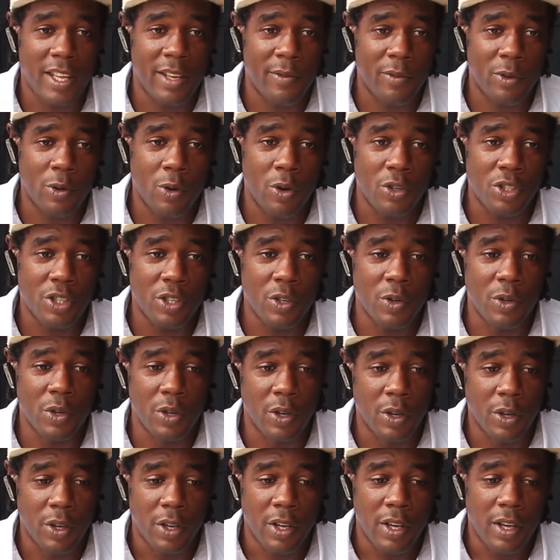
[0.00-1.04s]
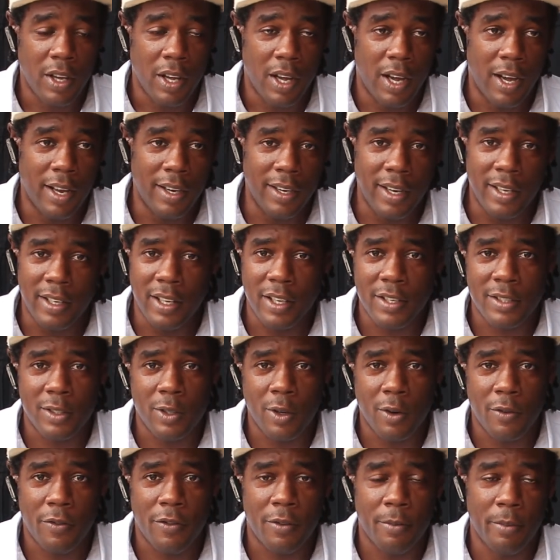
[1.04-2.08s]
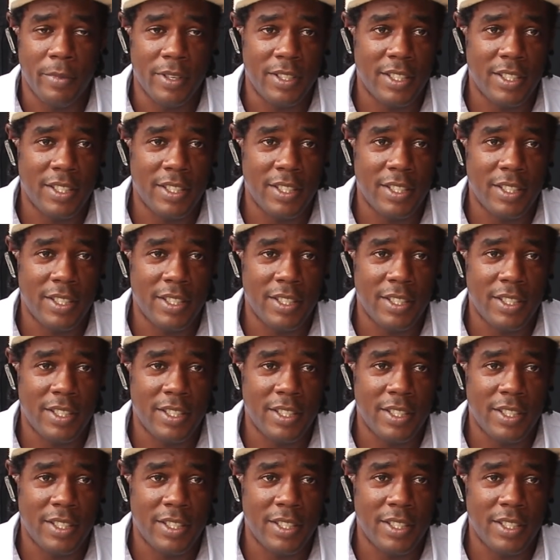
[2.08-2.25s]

Even though she do a lot of stuff,